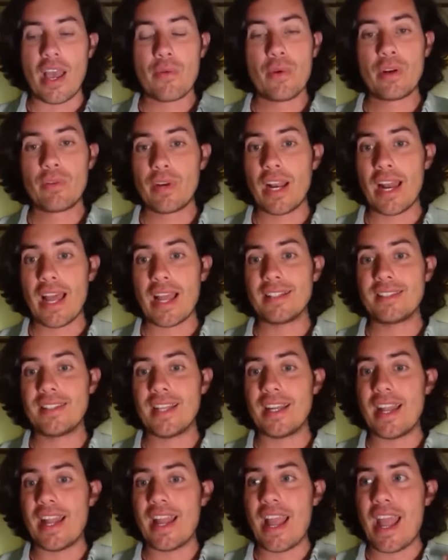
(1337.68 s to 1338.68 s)
I will
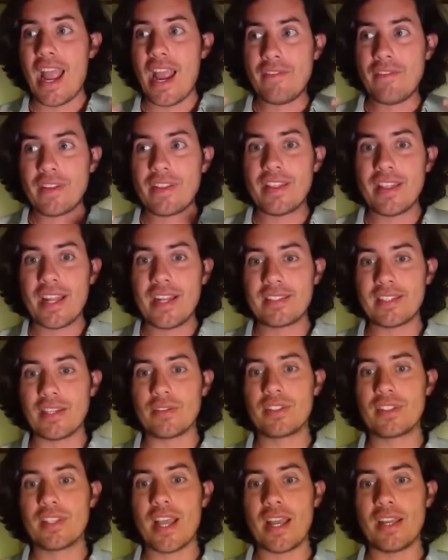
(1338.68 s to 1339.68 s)
realize that everything that
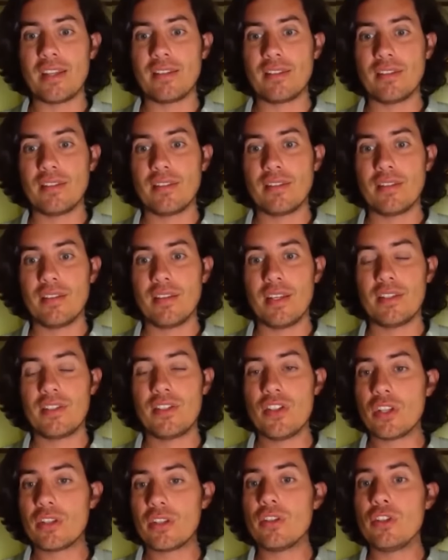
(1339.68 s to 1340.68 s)
is outside
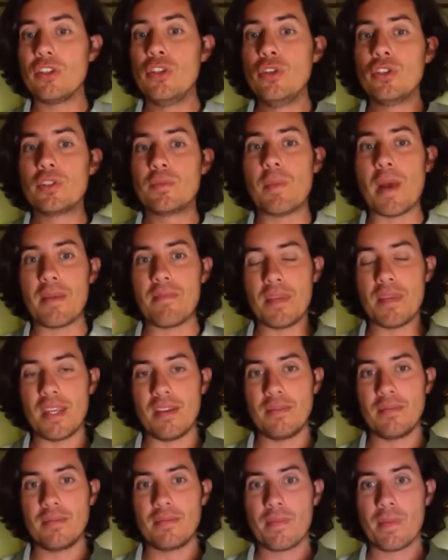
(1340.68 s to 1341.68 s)
is not used by
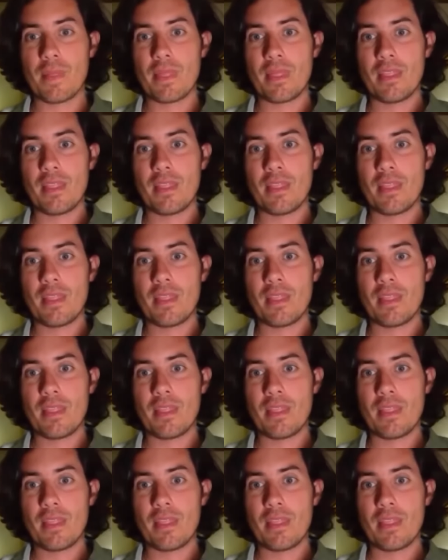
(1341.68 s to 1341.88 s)
me.